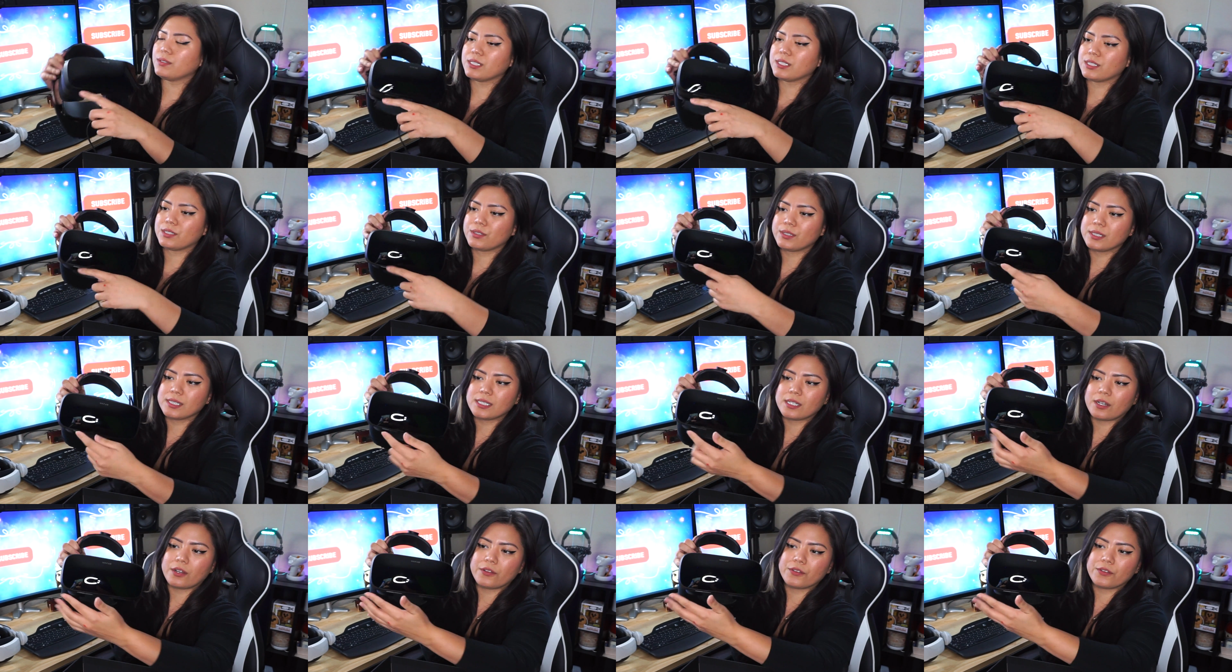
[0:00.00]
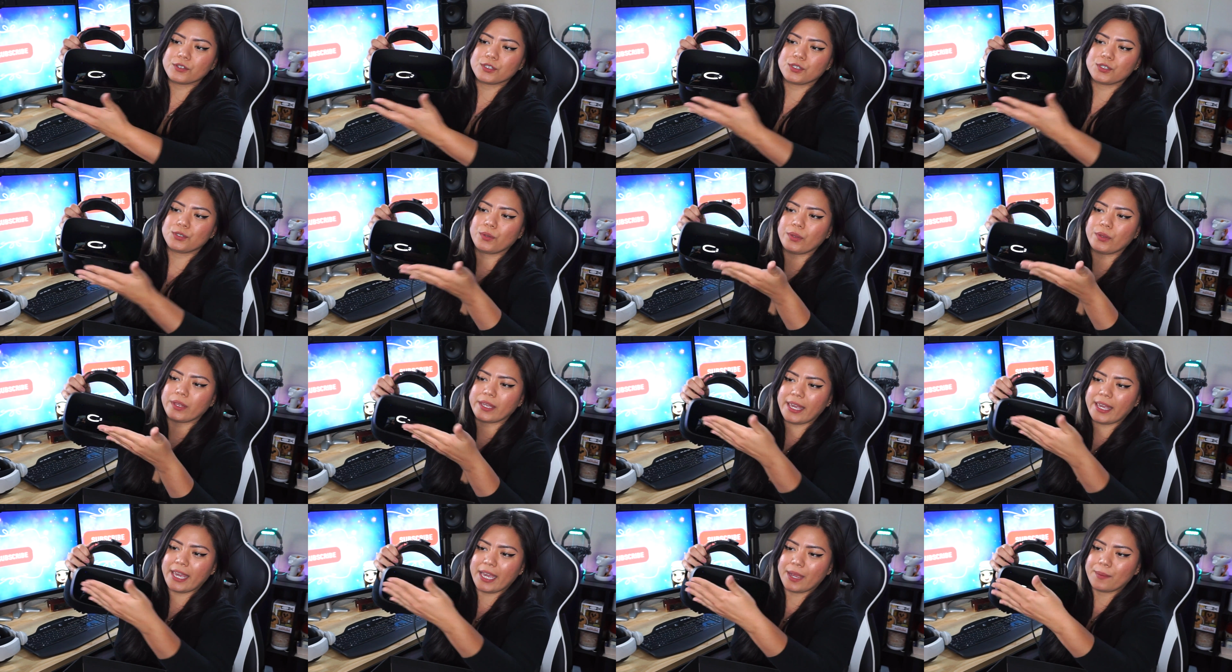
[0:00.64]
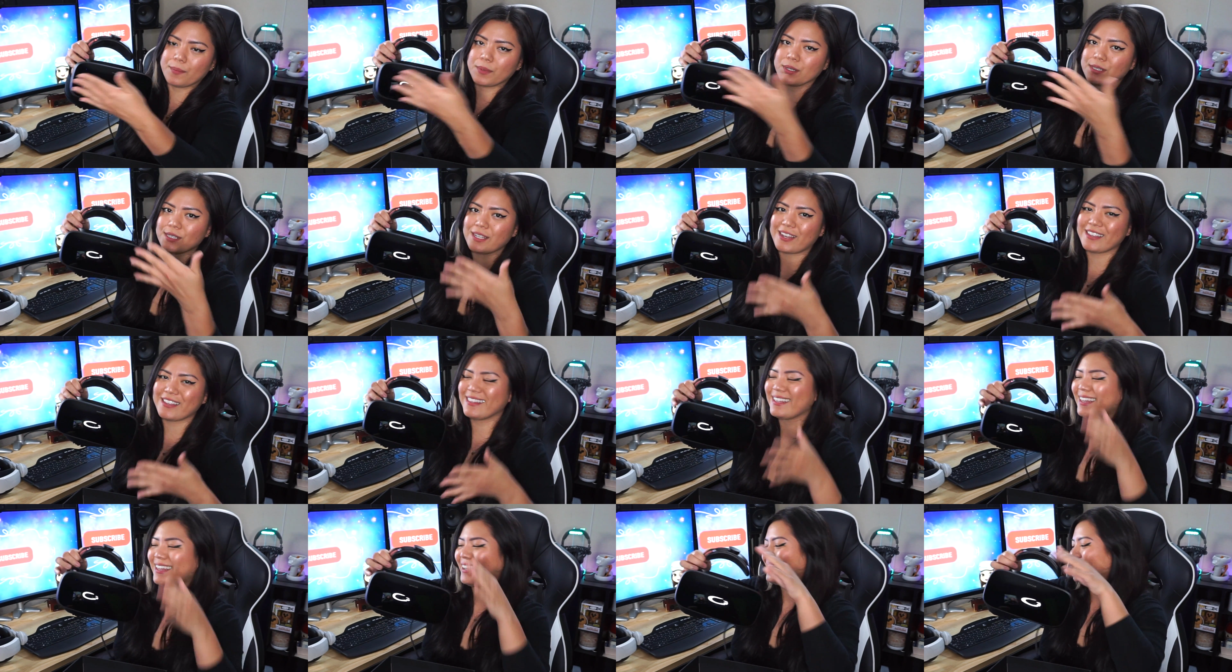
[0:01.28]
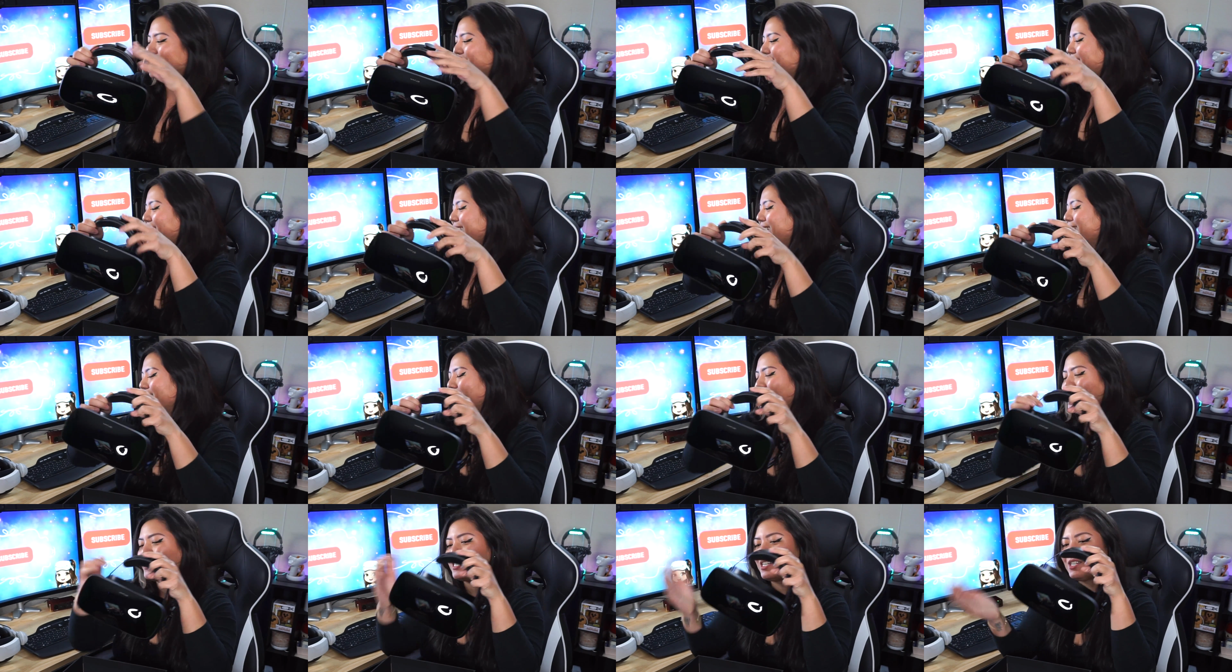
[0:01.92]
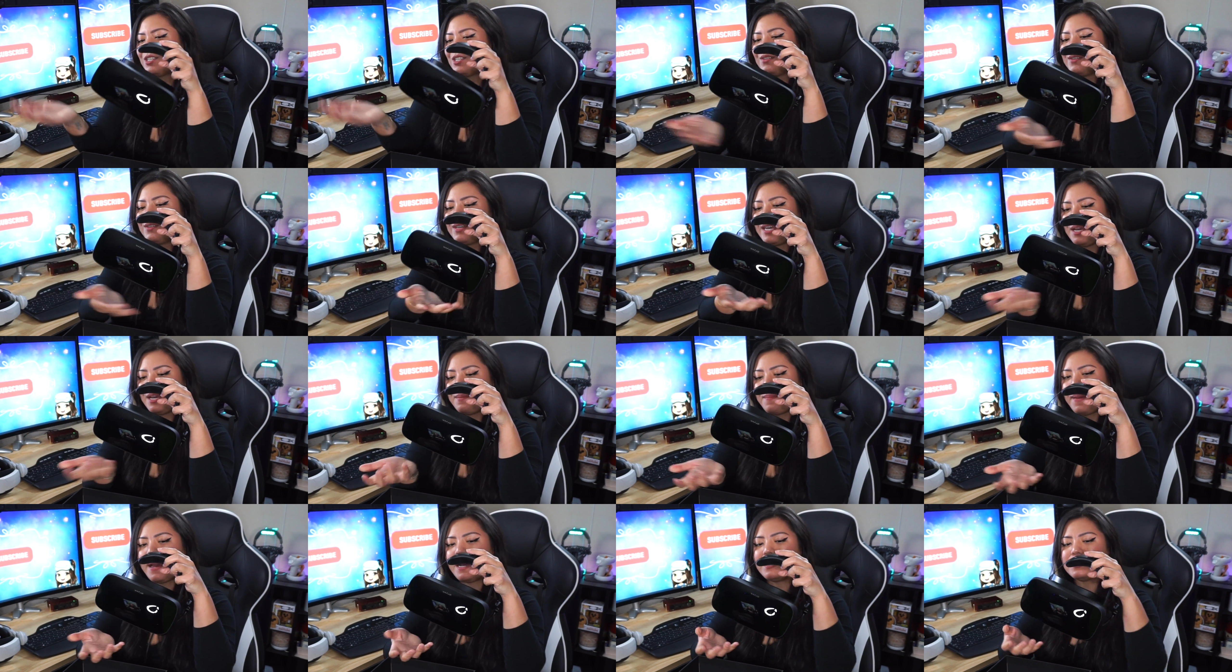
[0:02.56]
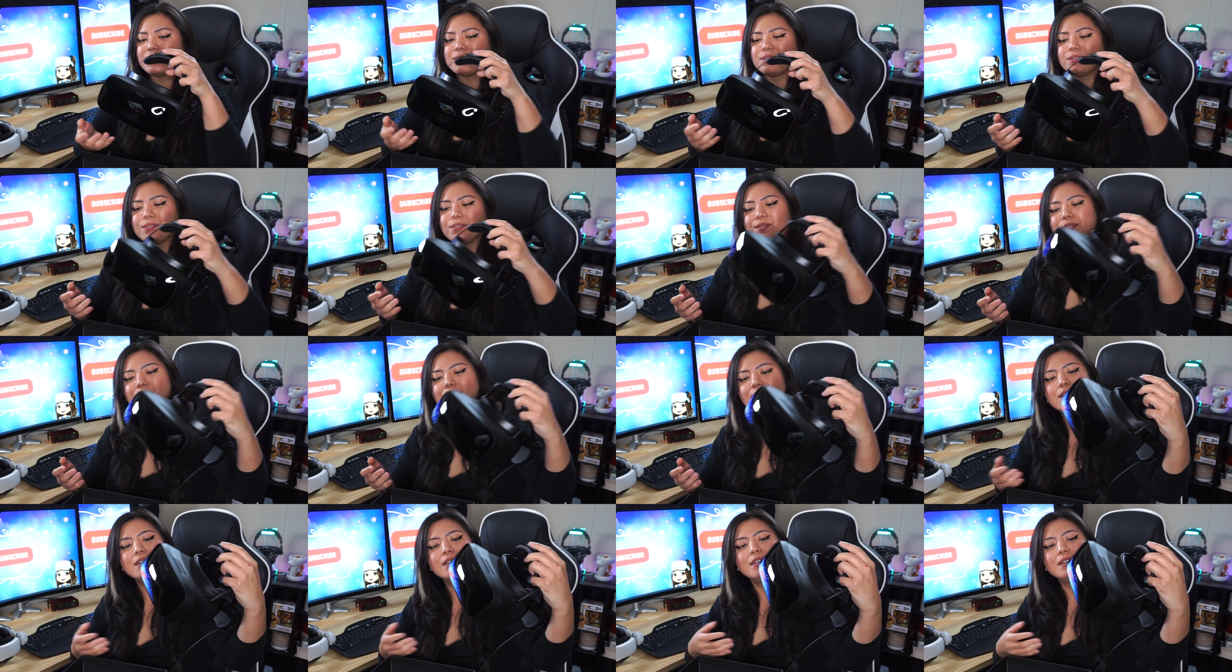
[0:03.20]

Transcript: As you can tell, there's no like cameras on the outside, and that's how you get pass-throughs.